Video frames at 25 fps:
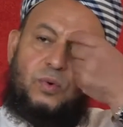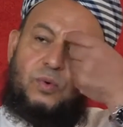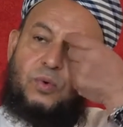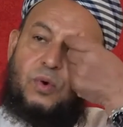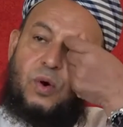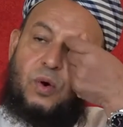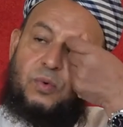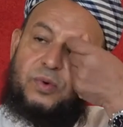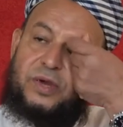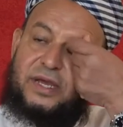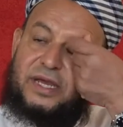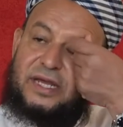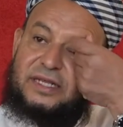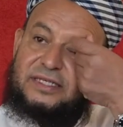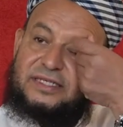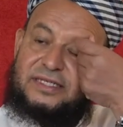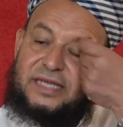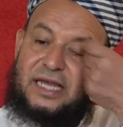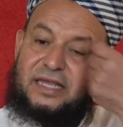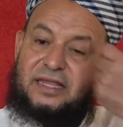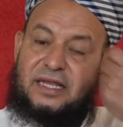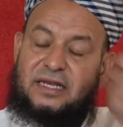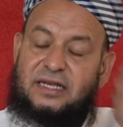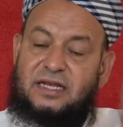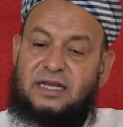Or we can
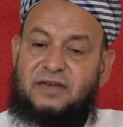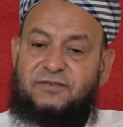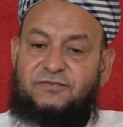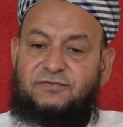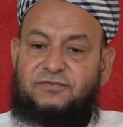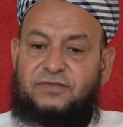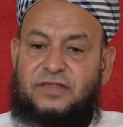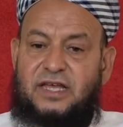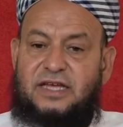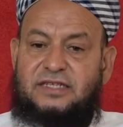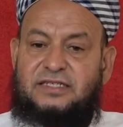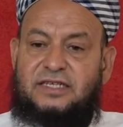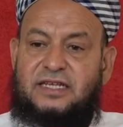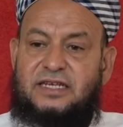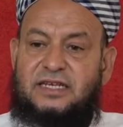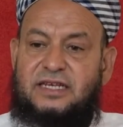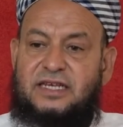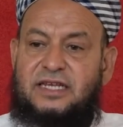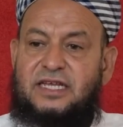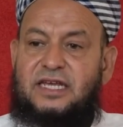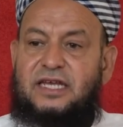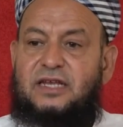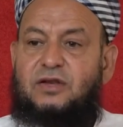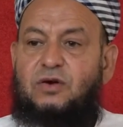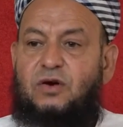say that if there is a
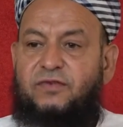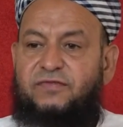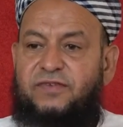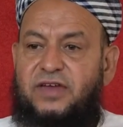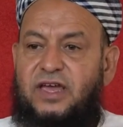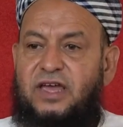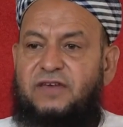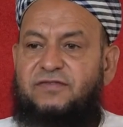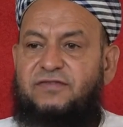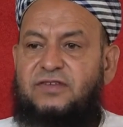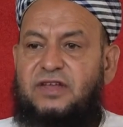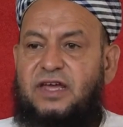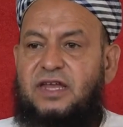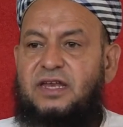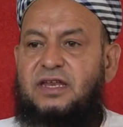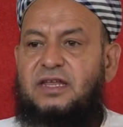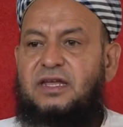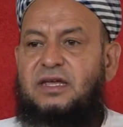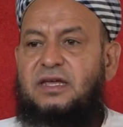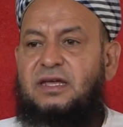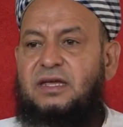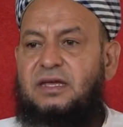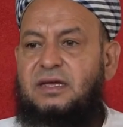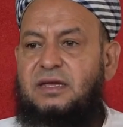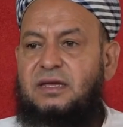need of
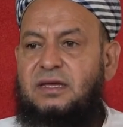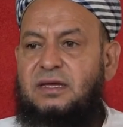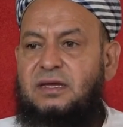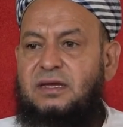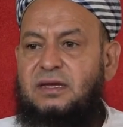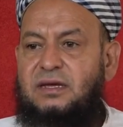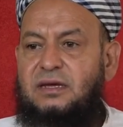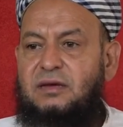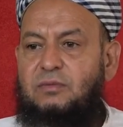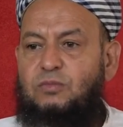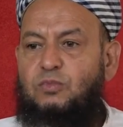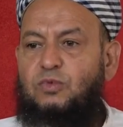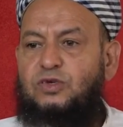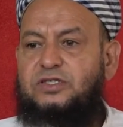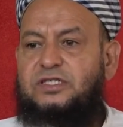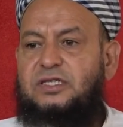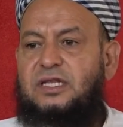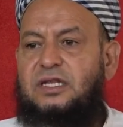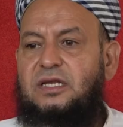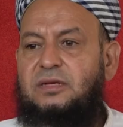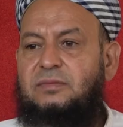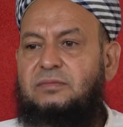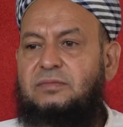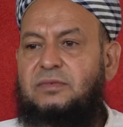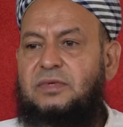any
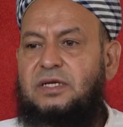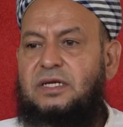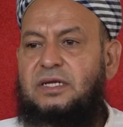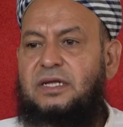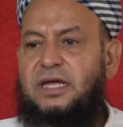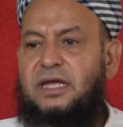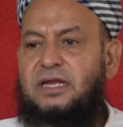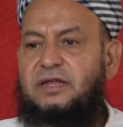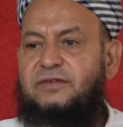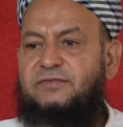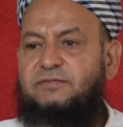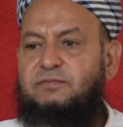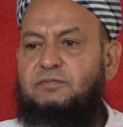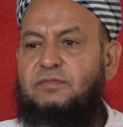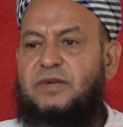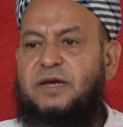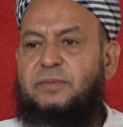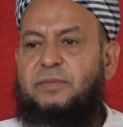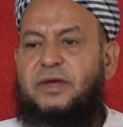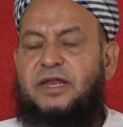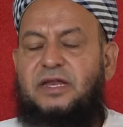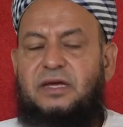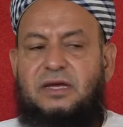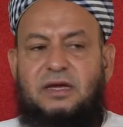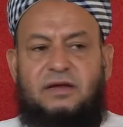Muslim in any
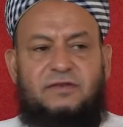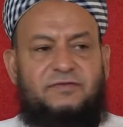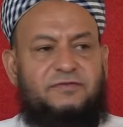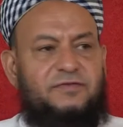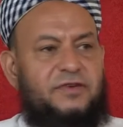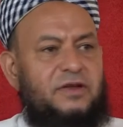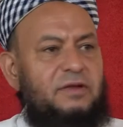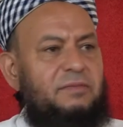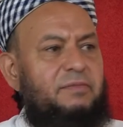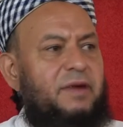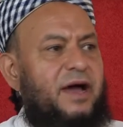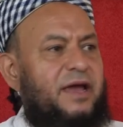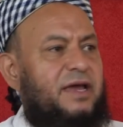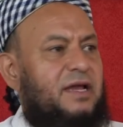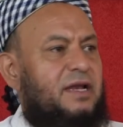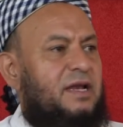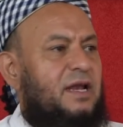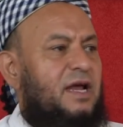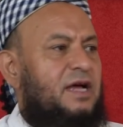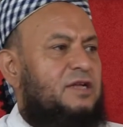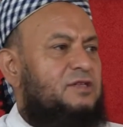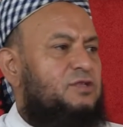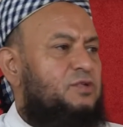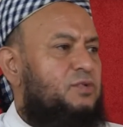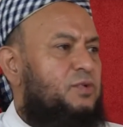medical field, by and
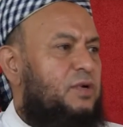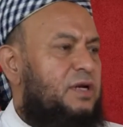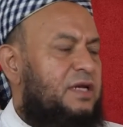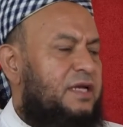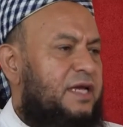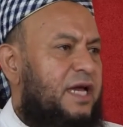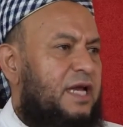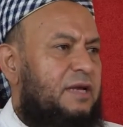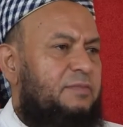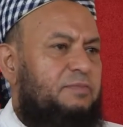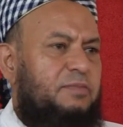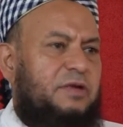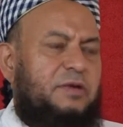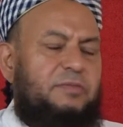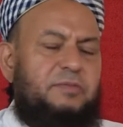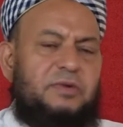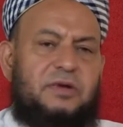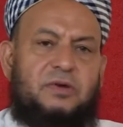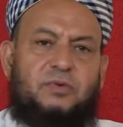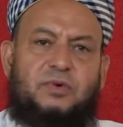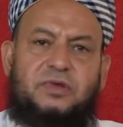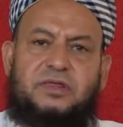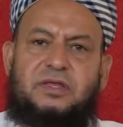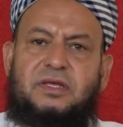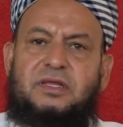large, you will get
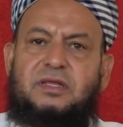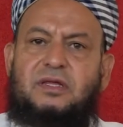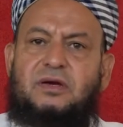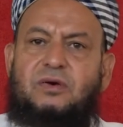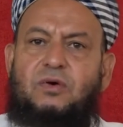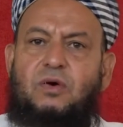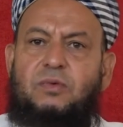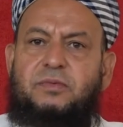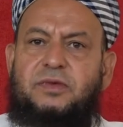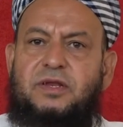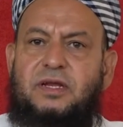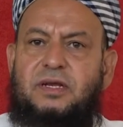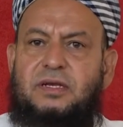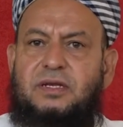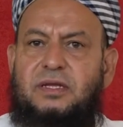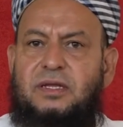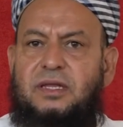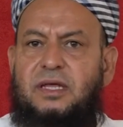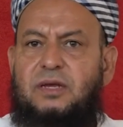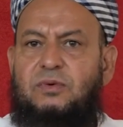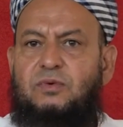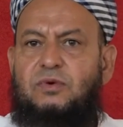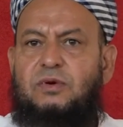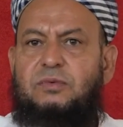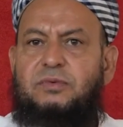people within the community
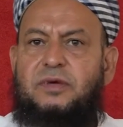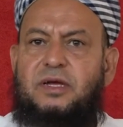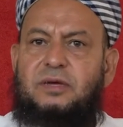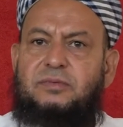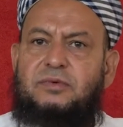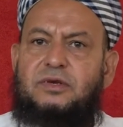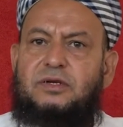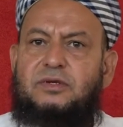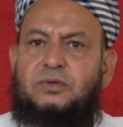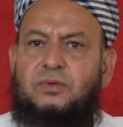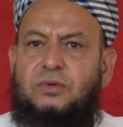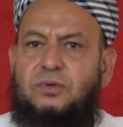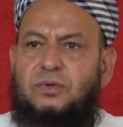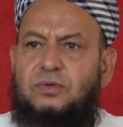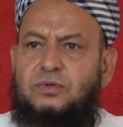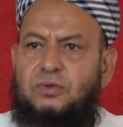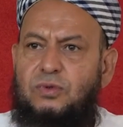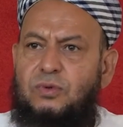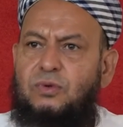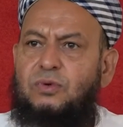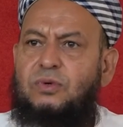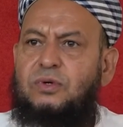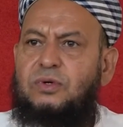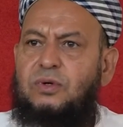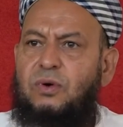that will be able to
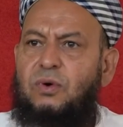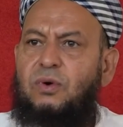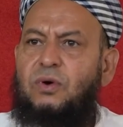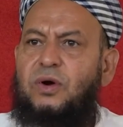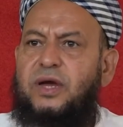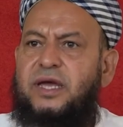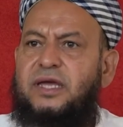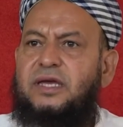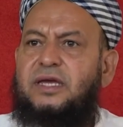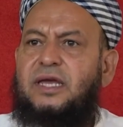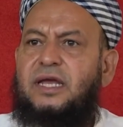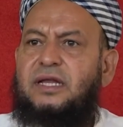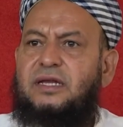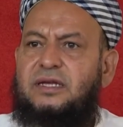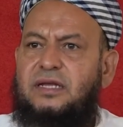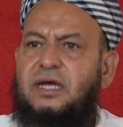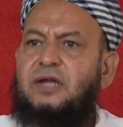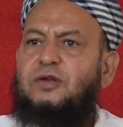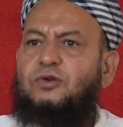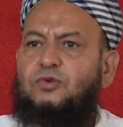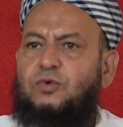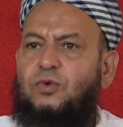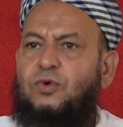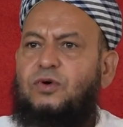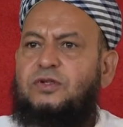look, or he can
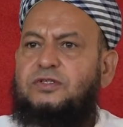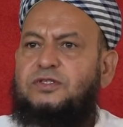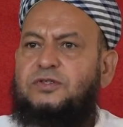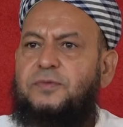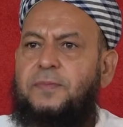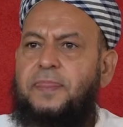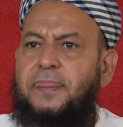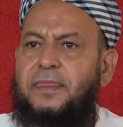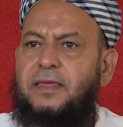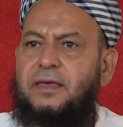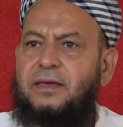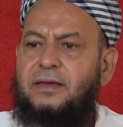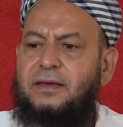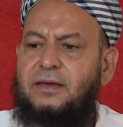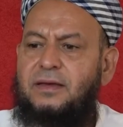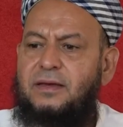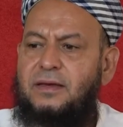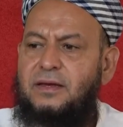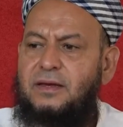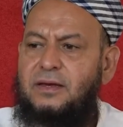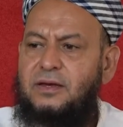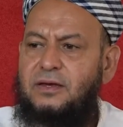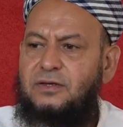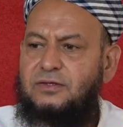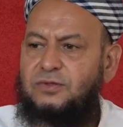turn towards.
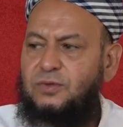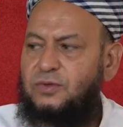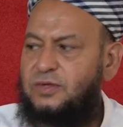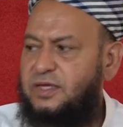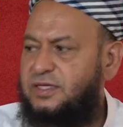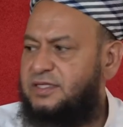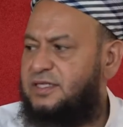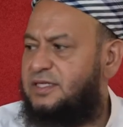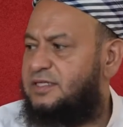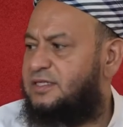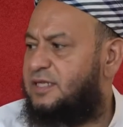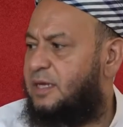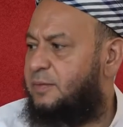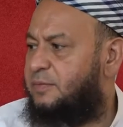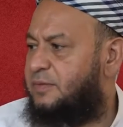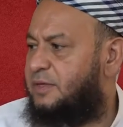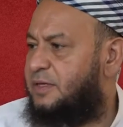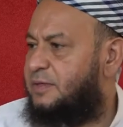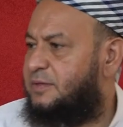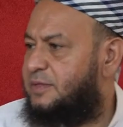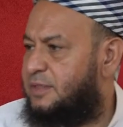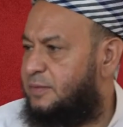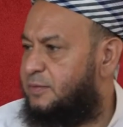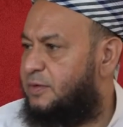So this is something.